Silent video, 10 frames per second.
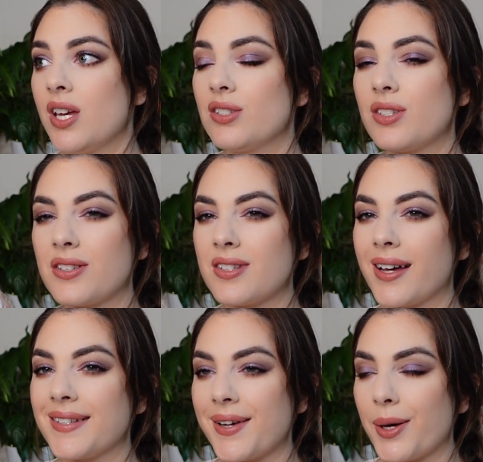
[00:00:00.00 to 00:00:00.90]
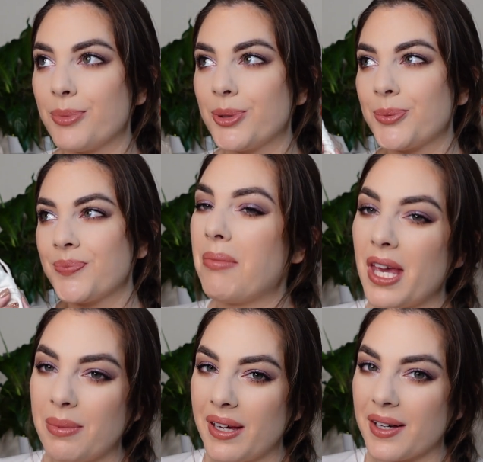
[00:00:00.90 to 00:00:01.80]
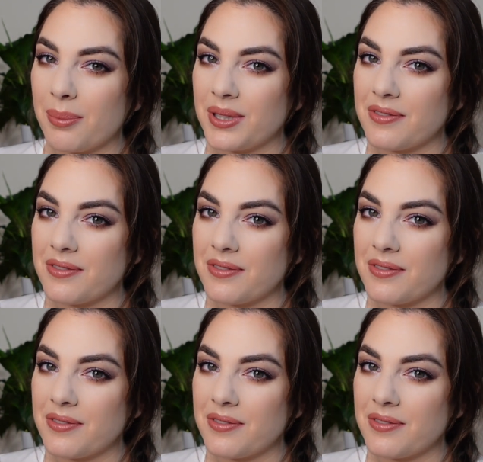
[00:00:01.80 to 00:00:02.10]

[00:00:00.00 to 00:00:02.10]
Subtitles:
to size up maybe a couple of